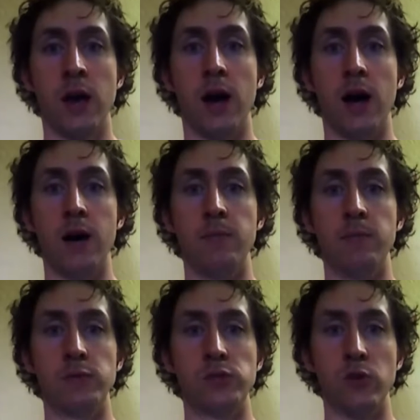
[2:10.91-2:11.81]
Um,
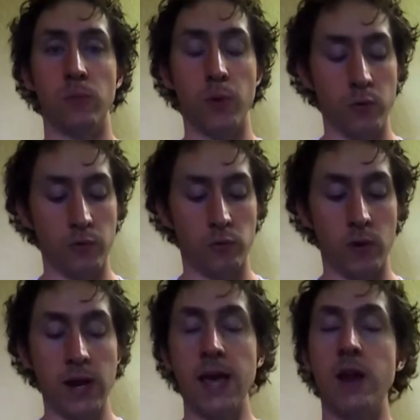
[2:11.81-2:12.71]
so they're both
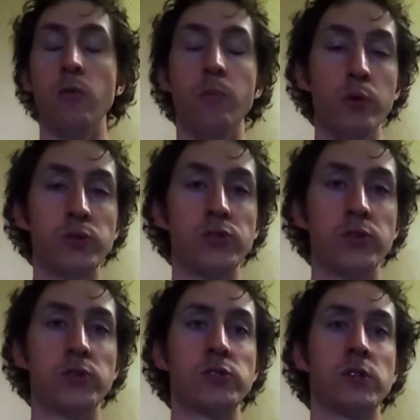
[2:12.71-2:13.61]
great NO
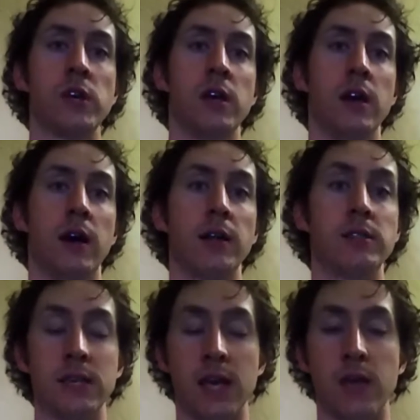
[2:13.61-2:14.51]
boosters uh,
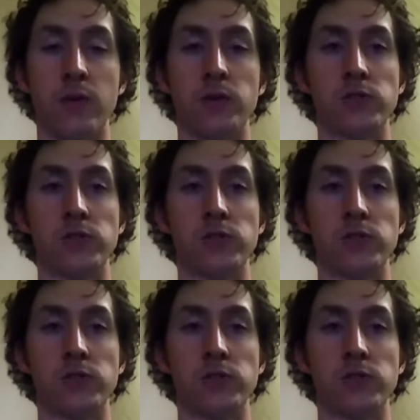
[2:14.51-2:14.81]
together.